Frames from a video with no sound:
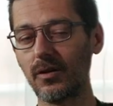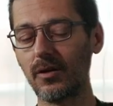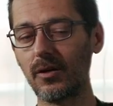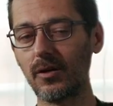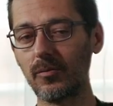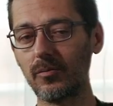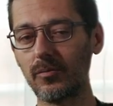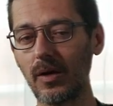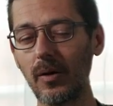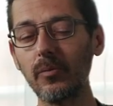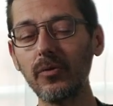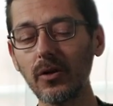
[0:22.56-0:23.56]

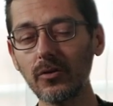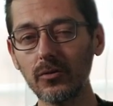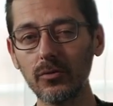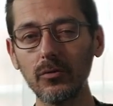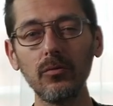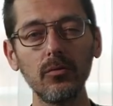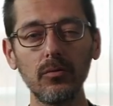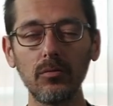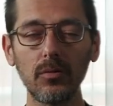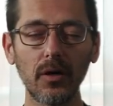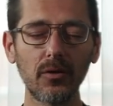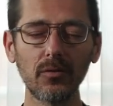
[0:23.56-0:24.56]
I'm not
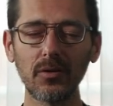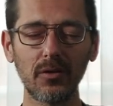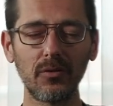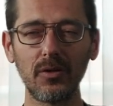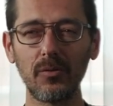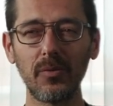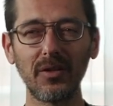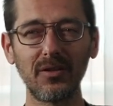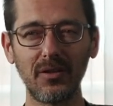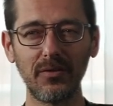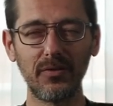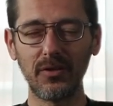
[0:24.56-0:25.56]
too. I don't care really
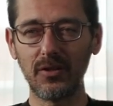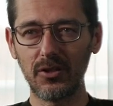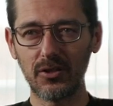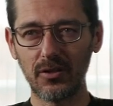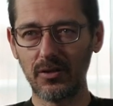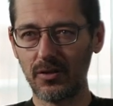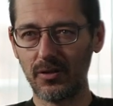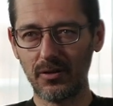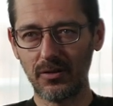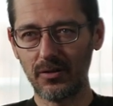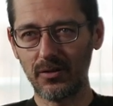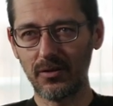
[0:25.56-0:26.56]
about definition
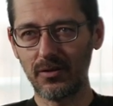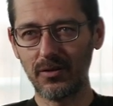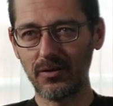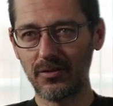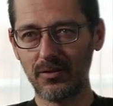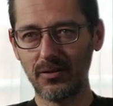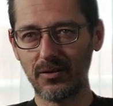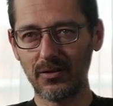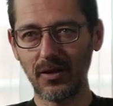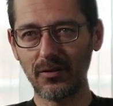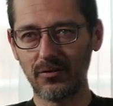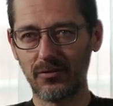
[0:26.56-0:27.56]
and these
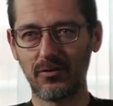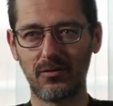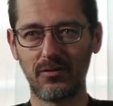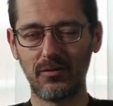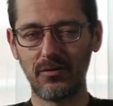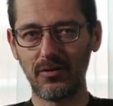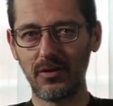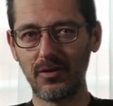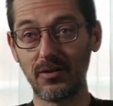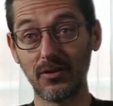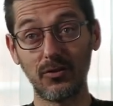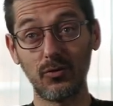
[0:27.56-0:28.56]
things. I
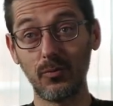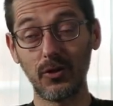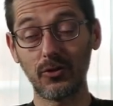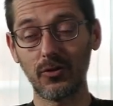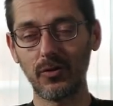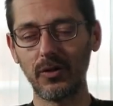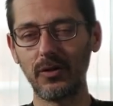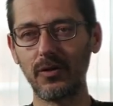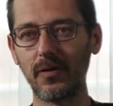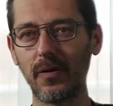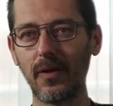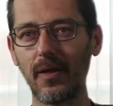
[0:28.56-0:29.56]
think there's too much
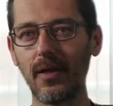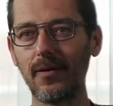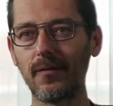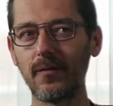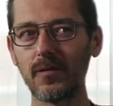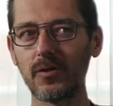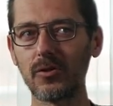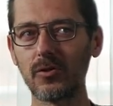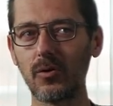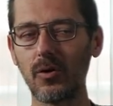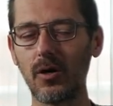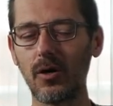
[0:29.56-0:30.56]
already.
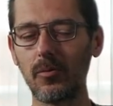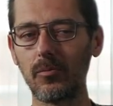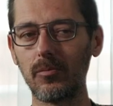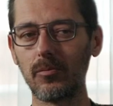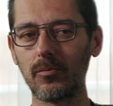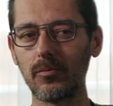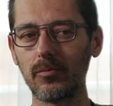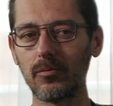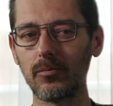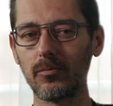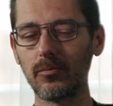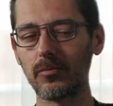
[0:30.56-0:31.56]
So
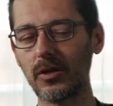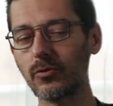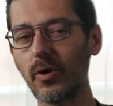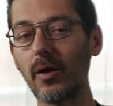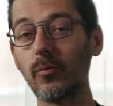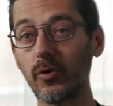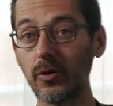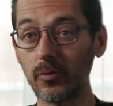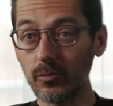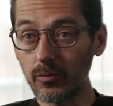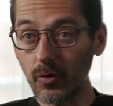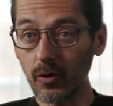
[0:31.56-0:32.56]
that's why I'm
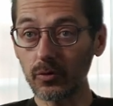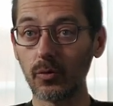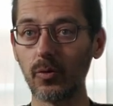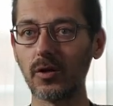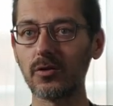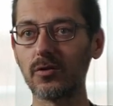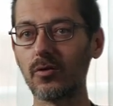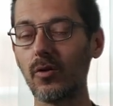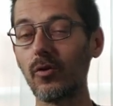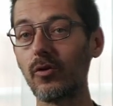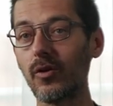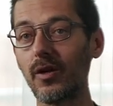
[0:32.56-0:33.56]
going more towards
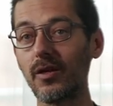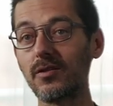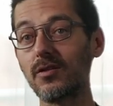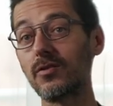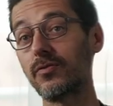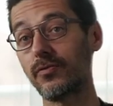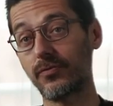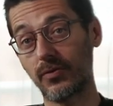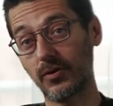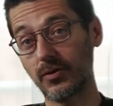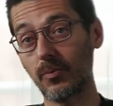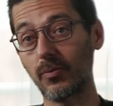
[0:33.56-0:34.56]
older lenses
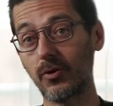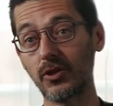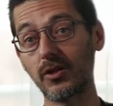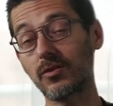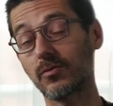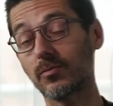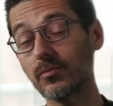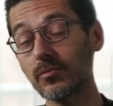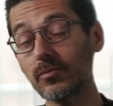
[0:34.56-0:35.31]
for some projects.